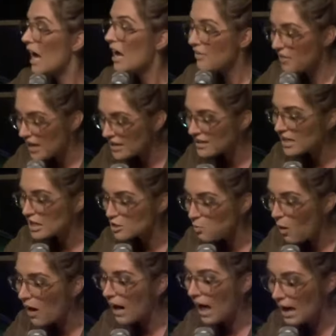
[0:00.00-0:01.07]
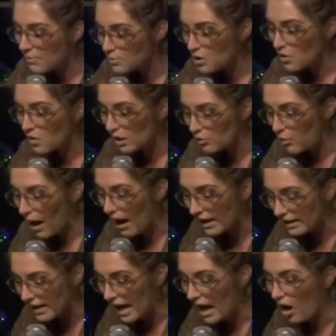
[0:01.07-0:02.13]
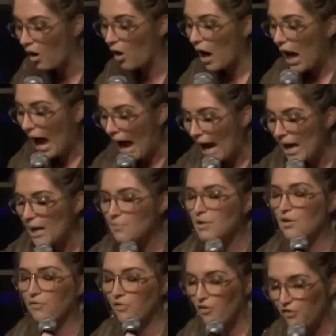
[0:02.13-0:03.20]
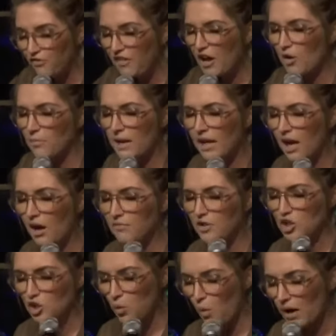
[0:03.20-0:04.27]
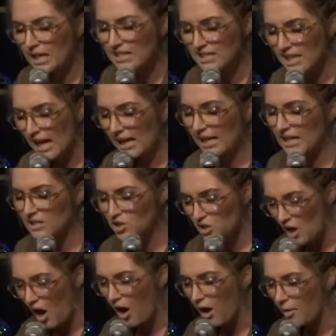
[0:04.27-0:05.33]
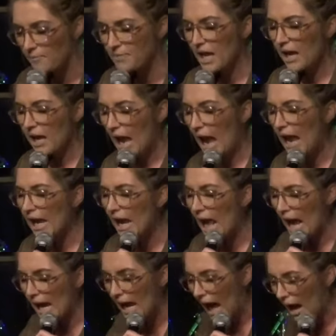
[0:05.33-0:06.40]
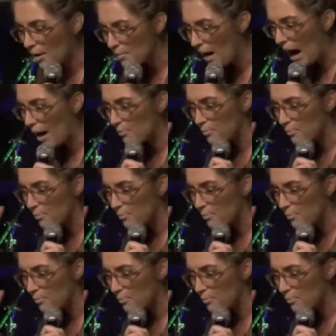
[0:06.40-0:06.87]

This is what I'm doing right now. I am the fulfillment of the 22nd Psalm. And, and I'm, I'm